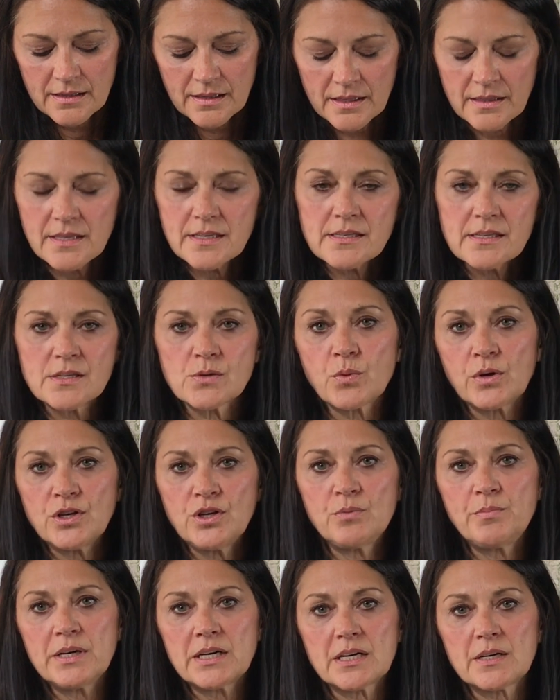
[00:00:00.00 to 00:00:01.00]
then this is
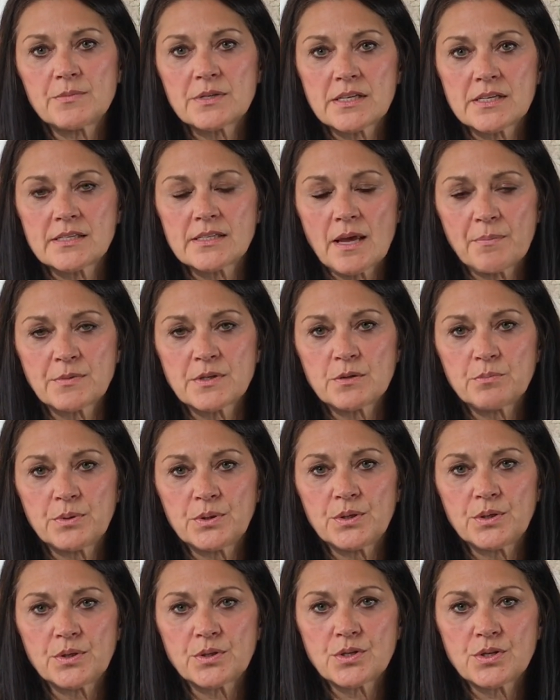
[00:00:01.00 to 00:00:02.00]
when you become
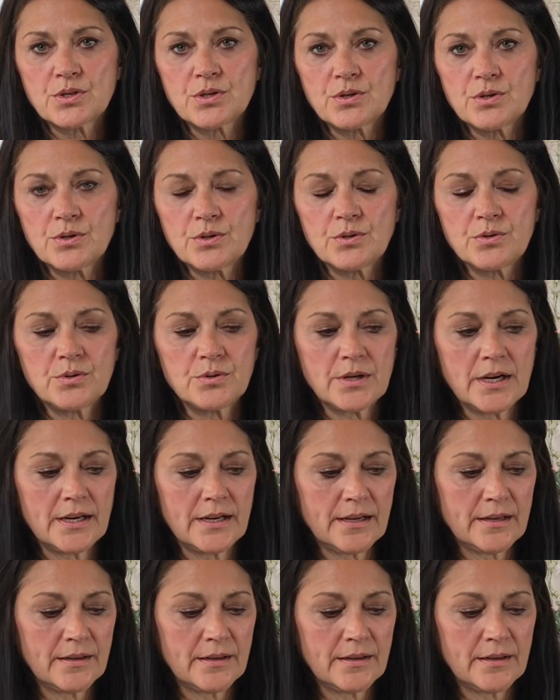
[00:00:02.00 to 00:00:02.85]
susceptible to